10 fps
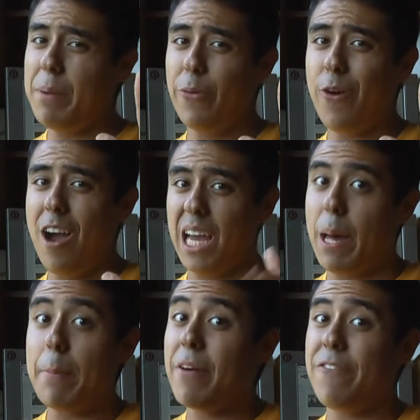get me wrong,
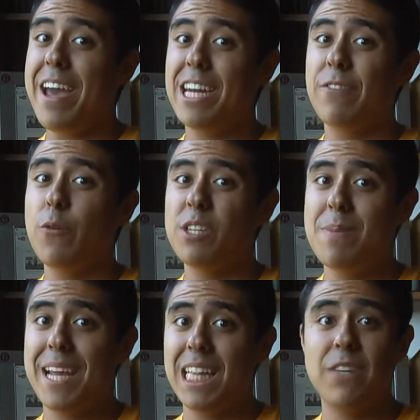I'm a fan of
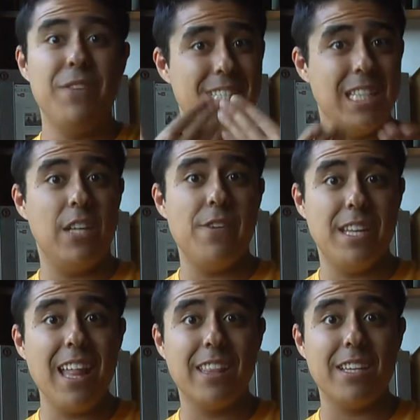Luis Miguel and Vicente
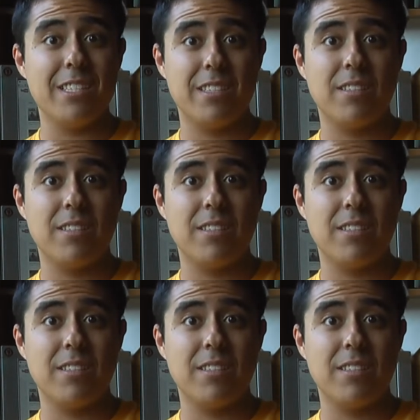Fernández.